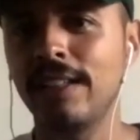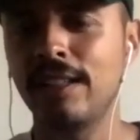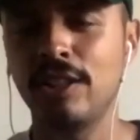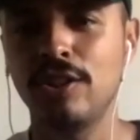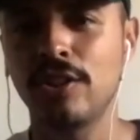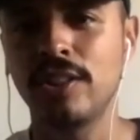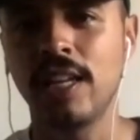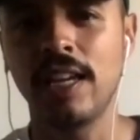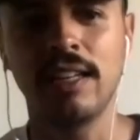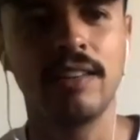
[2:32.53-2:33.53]
and the teacher's
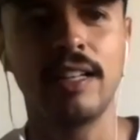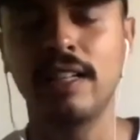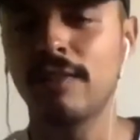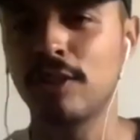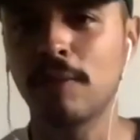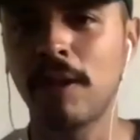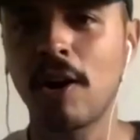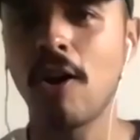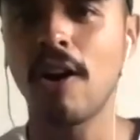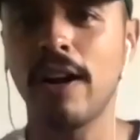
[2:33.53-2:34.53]
saying that he never took my
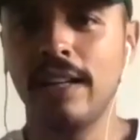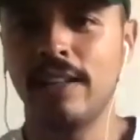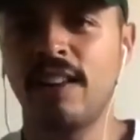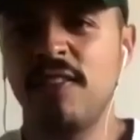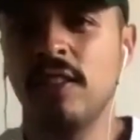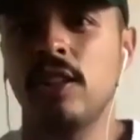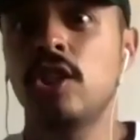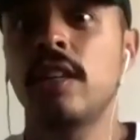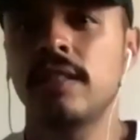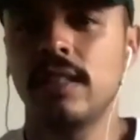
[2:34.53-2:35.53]
car, and I feel
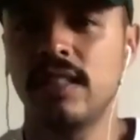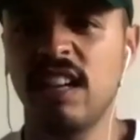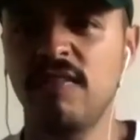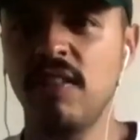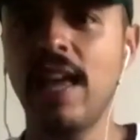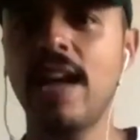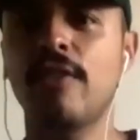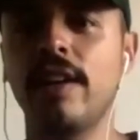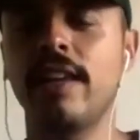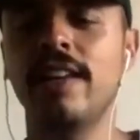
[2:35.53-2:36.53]
injustice, and I feel
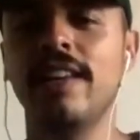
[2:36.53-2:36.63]
angry.